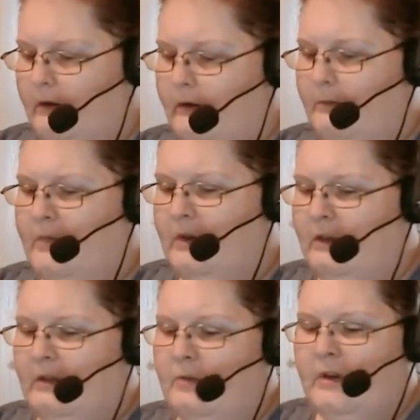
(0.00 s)
doesn't
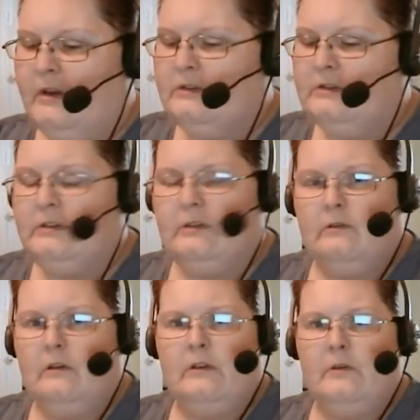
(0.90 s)
mean that we can
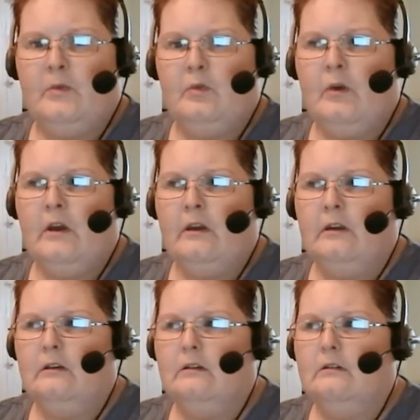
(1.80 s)
just throw them
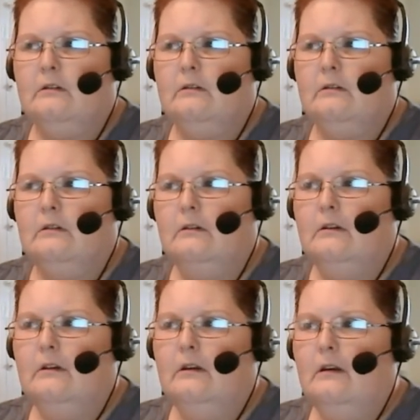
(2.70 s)
away
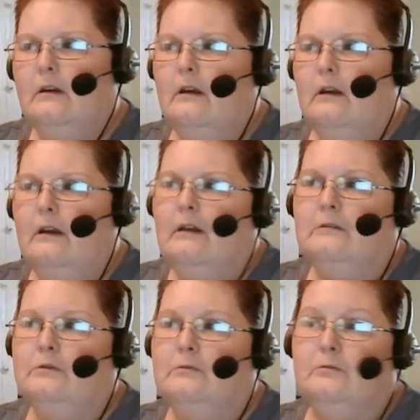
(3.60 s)

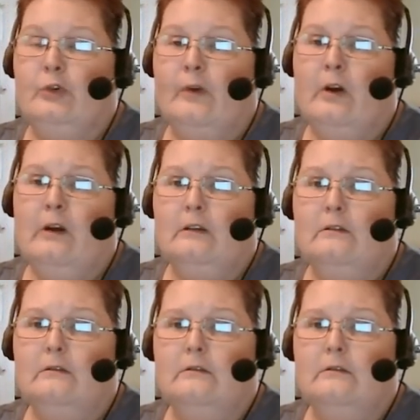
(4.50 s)
and move on.